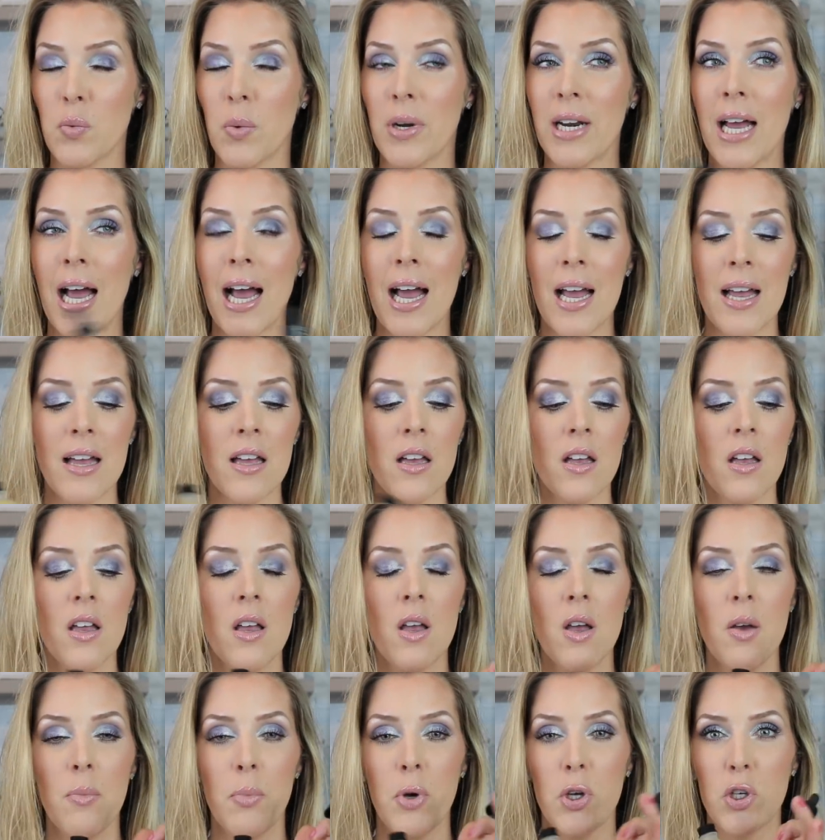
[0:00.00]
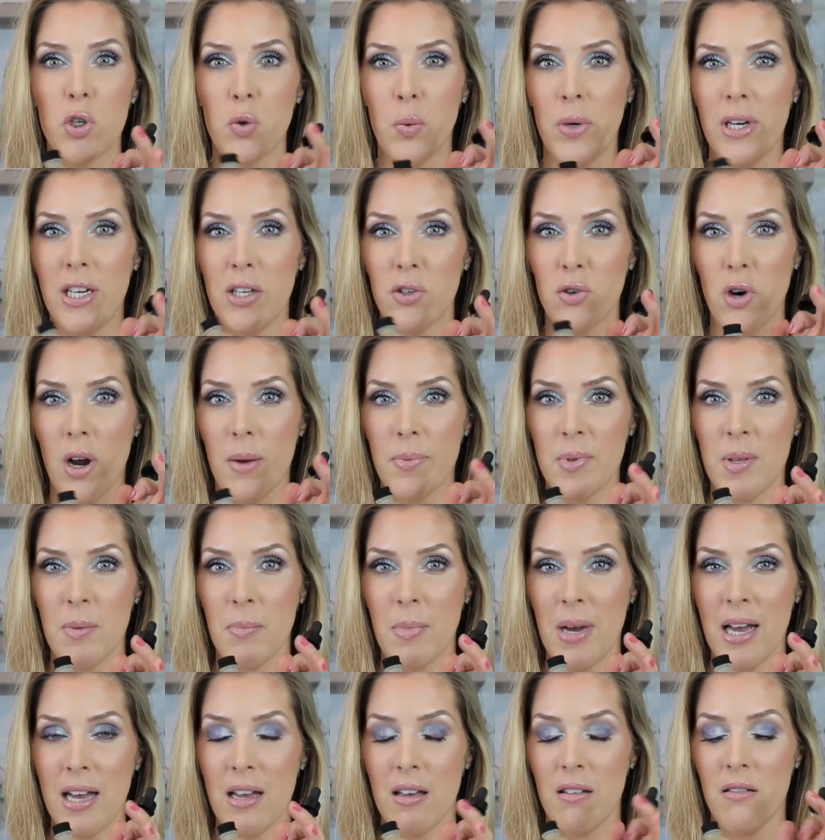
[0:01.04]
When I put 20 drops in
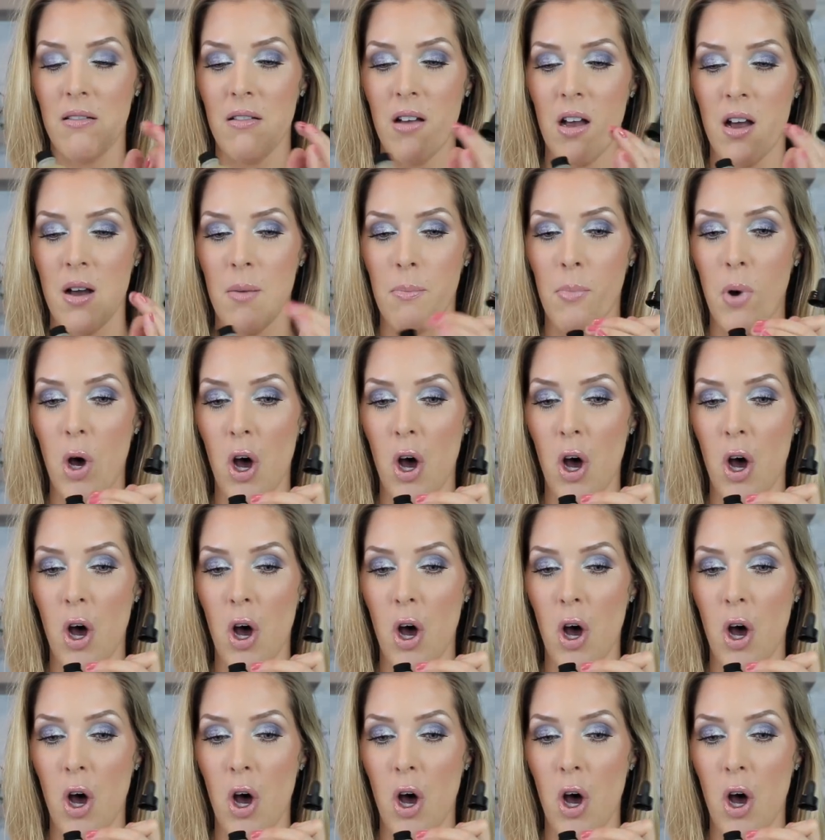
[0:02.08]
my um,